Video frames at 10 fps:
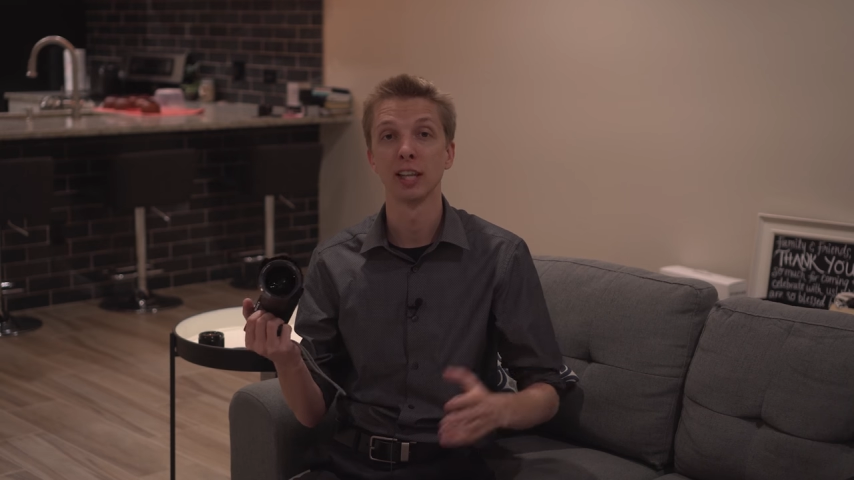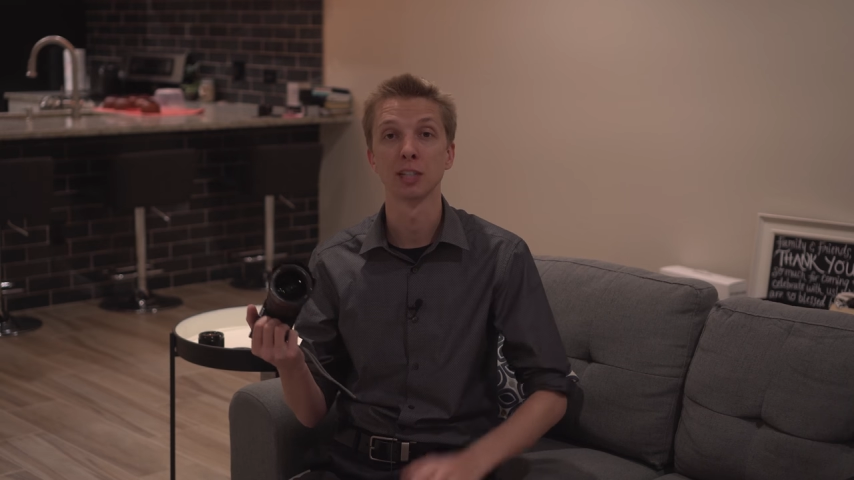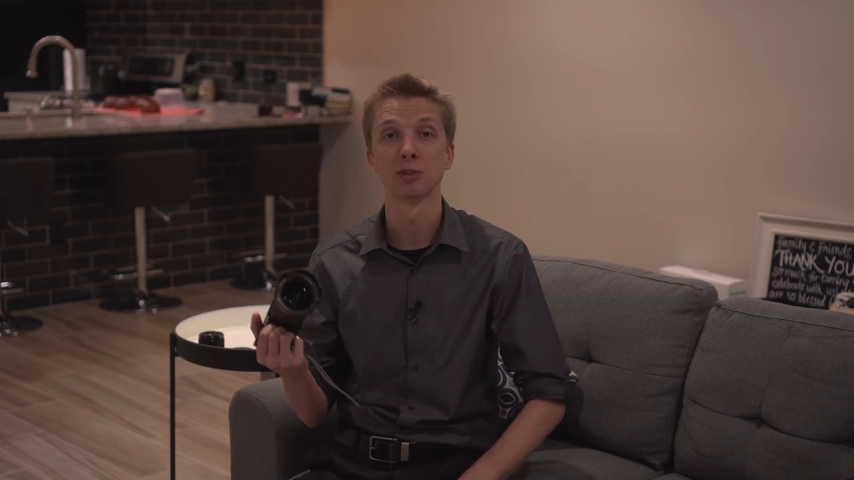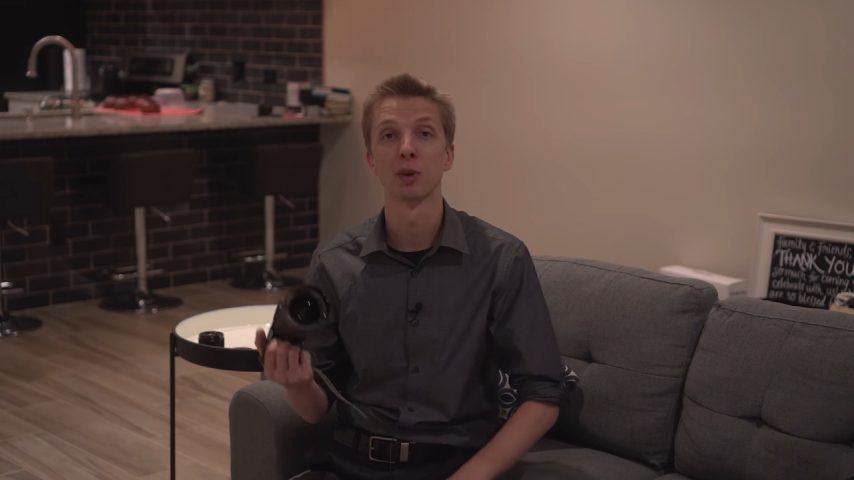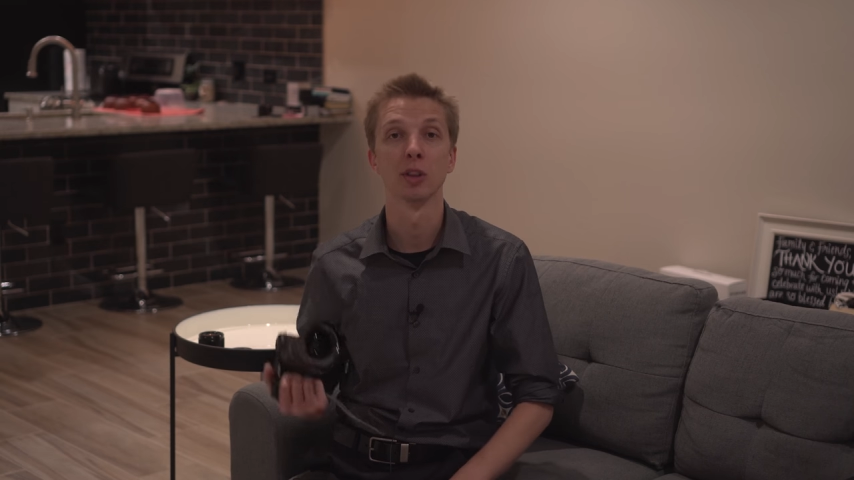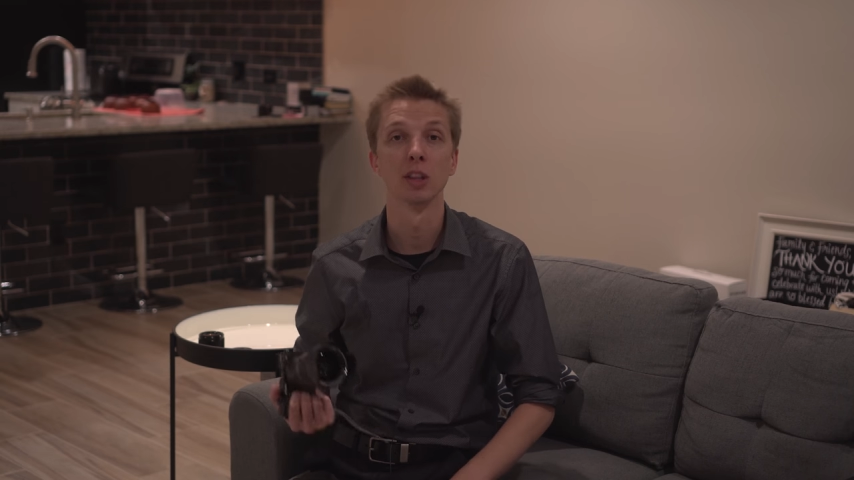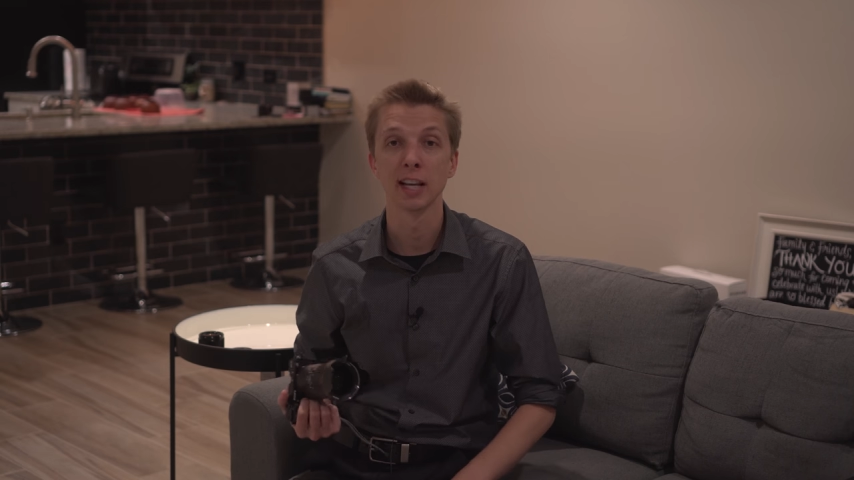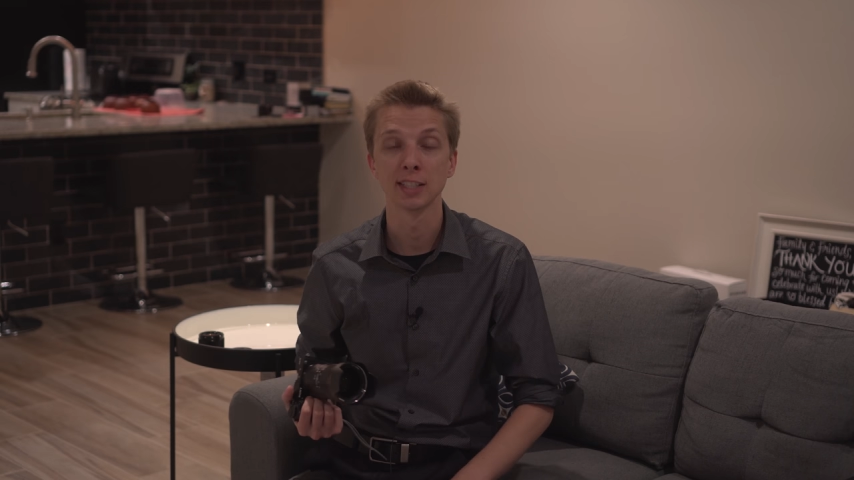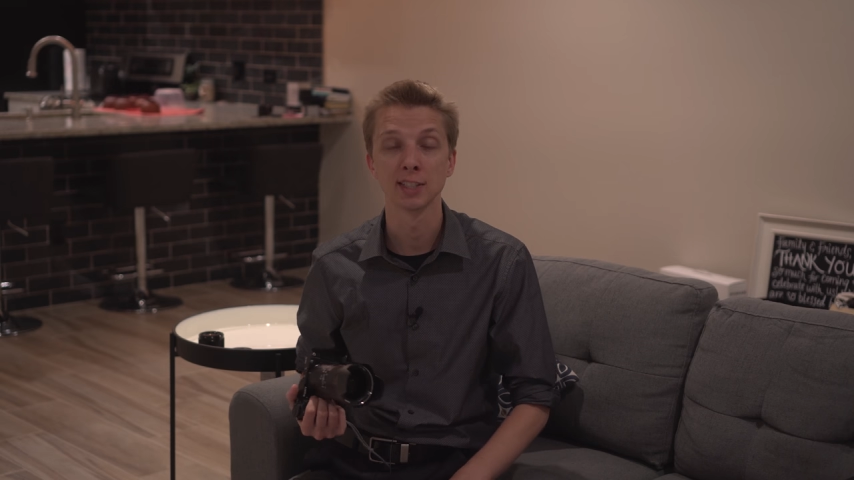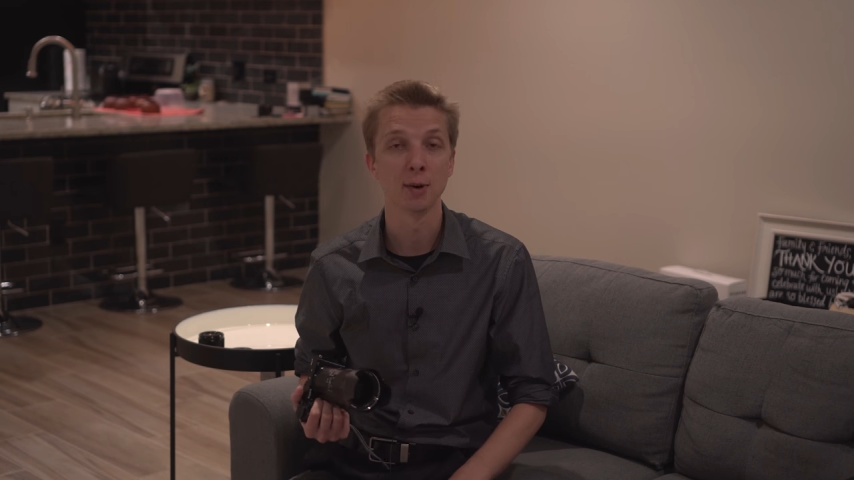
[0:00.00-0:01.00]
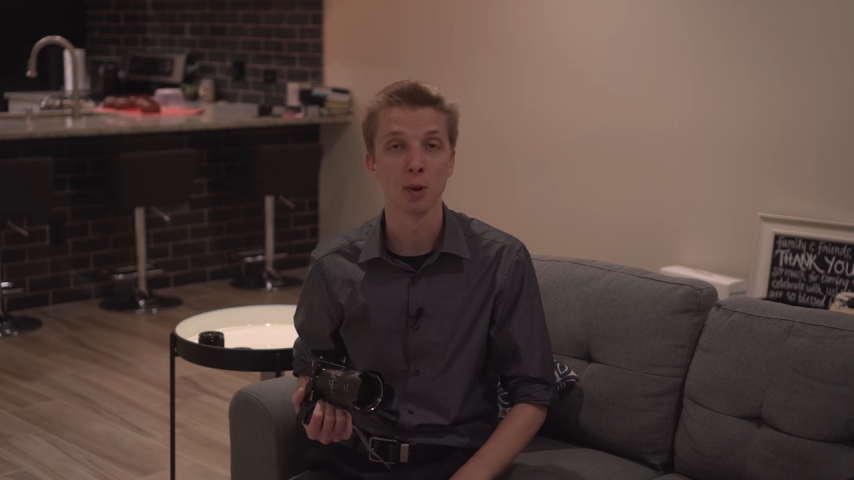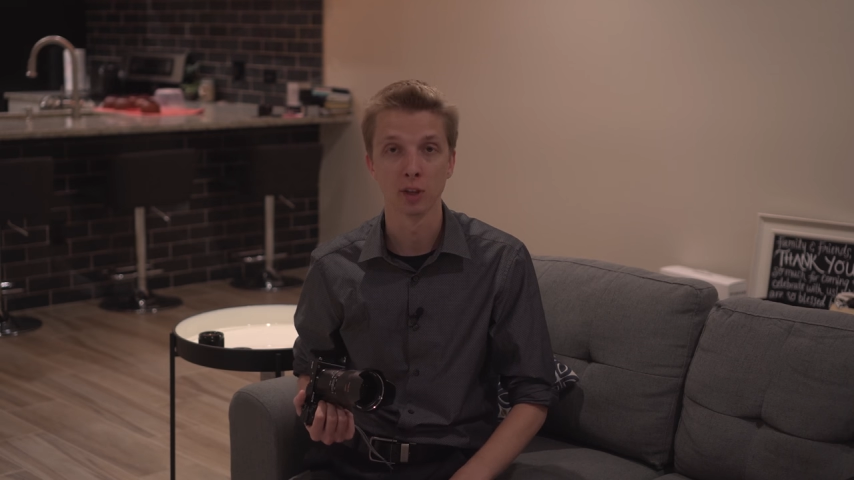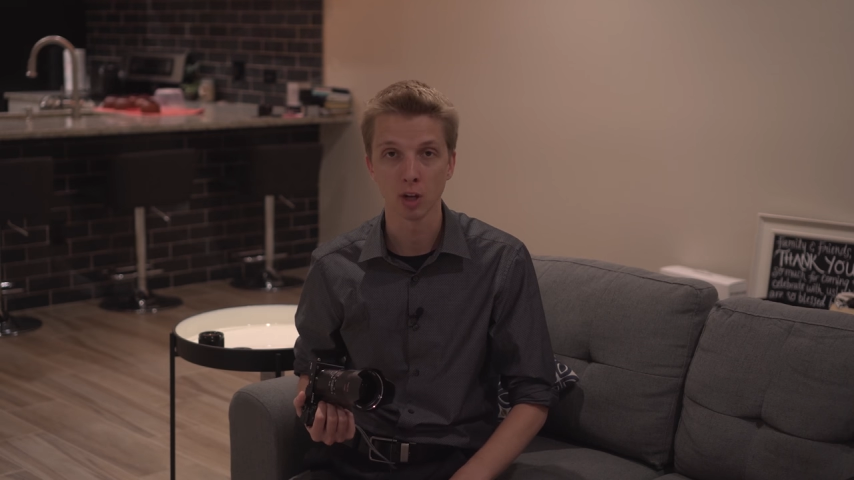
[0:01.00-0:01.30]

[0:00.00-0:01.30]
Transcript: Thanks for all the likes and all the